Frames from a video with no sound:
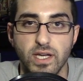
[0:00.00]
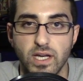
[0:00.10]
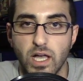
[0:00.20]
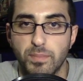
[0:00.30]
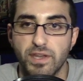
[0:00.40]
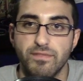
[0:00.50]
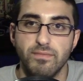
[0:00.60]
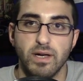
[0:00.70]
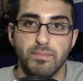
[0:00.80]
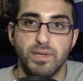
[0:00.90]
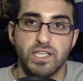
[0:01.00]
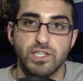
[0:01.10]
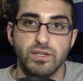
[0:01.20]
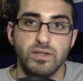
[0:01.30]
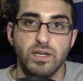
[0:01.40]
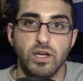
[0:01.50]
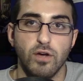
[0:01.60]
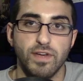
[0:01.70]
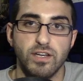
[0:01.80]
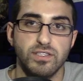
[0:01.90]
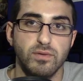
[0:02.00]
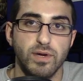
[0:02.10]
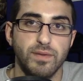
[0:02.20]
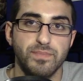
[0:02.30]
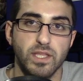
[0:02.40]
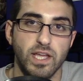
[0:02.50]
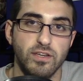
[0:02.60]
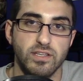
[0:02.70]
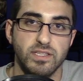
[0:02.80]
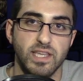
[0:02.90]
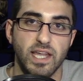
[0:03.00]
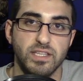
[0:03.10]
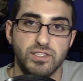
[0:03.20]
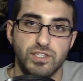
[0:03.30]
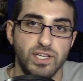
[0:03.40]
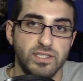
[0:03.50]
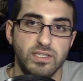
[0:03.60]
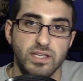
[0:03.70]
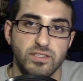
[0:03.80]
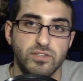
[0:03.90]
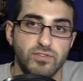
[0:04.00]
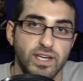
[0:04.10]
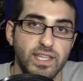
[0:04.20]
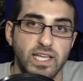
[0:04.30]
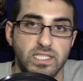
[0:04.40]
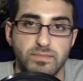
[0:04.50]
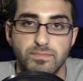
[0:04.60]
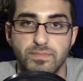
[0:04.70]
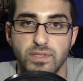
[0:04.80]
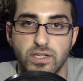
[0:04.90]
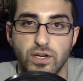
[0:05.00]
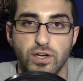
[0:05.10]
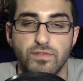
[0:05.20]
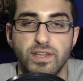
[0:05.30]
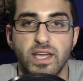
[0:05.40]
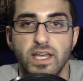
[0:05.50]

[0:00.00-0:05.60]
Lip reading: I'll put a picture over here somewhere and you can see that it's just a screen that's curved.